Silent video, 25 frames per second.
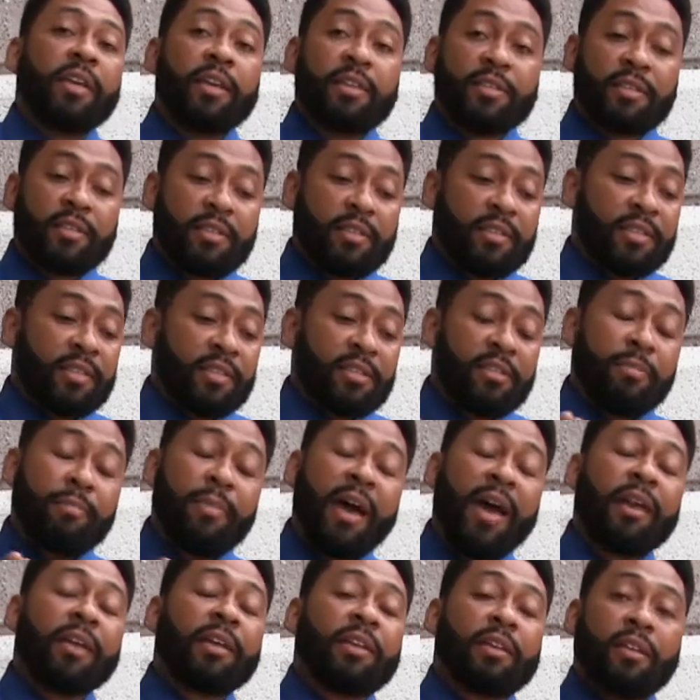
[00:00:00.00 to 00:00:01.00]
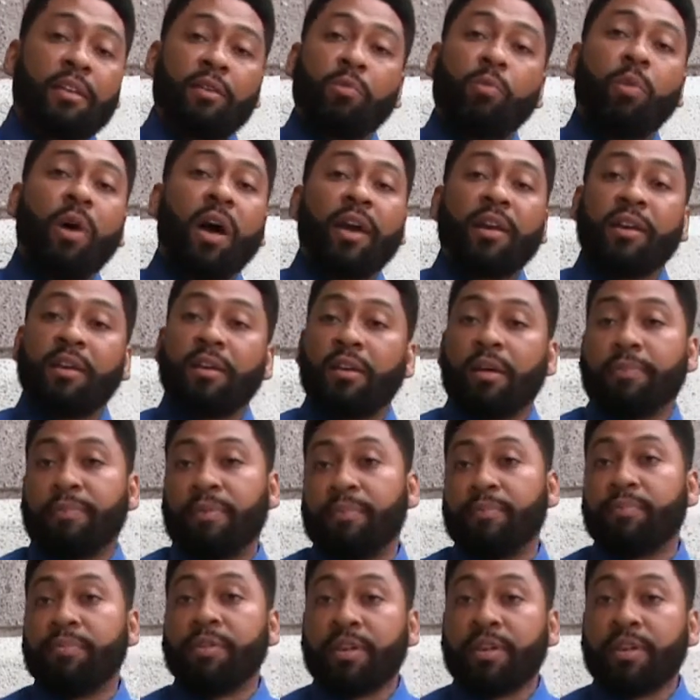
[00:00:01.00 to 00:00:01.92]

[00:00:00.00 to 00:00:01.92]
easily systematically winded up in